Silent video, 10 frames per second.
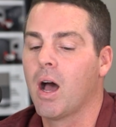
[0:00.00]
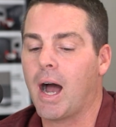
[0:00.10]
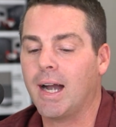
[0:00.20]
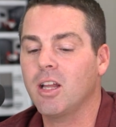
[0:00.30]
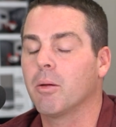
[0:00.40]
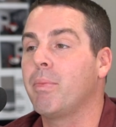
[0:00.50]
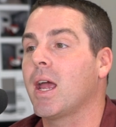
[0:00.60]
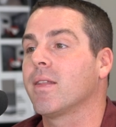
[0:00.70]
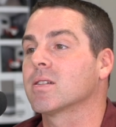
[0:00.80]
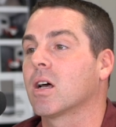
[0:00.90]
I'd either
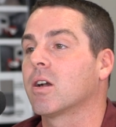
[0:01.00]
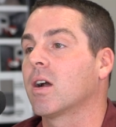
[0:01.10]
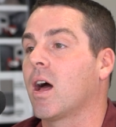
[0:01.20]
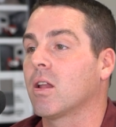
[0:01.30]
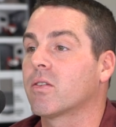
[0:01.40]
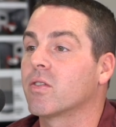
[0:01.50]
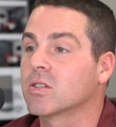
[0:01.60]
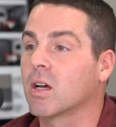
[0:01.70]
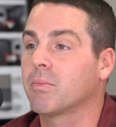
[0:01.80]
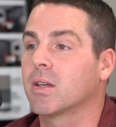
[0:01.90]
pay this $100 for
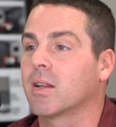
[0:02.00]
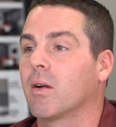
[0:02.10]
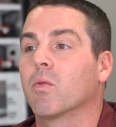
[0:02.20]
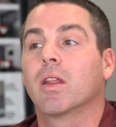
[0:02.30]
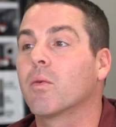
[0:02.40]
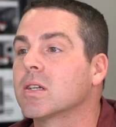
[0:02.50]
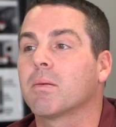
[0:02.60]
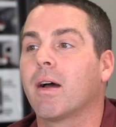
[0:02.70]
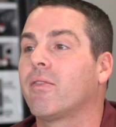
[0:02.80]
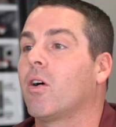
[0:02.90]
something that really
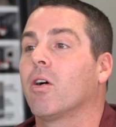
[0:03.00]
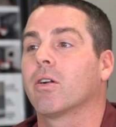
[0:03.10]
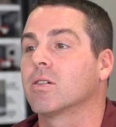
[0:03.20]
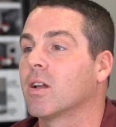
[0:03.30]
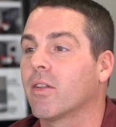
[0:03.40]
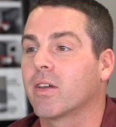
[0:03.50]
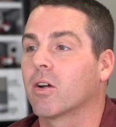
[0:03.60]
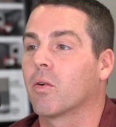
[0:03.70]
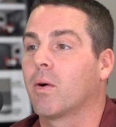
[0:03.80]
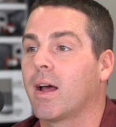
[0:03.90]
wasn't my fault or nothing
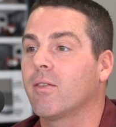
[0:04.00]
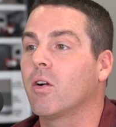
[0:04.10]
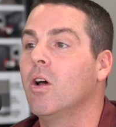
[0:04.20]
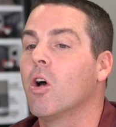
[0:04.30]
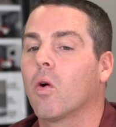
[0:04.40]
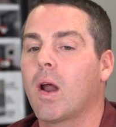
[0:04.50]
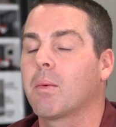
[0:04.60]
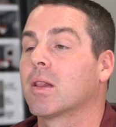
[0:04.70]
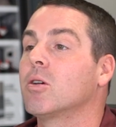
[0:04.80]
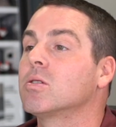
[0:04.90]
or whatever, or I
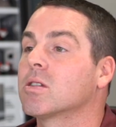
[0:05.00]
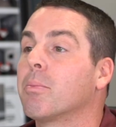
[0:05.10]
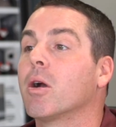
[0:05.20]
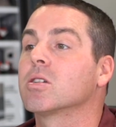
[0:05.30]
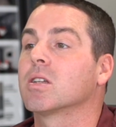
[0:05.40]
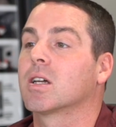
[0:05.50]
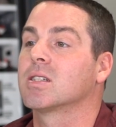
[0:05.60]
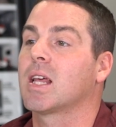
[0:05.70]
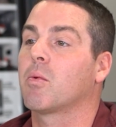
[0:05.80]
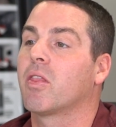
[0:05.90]
would lose the person
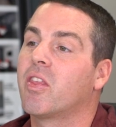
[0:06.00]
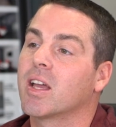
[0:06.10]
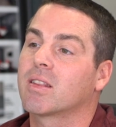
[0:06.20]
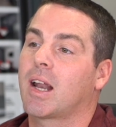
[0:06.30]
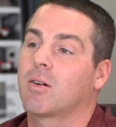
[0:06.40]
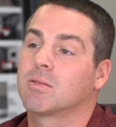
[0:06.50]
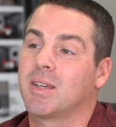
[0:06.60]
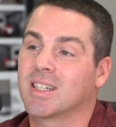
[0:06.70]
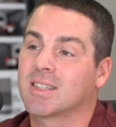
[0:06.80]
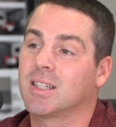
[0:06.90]
because they would think that I was
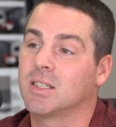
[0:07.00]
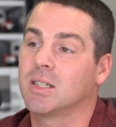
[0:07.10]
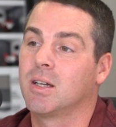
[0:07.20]
being stingy.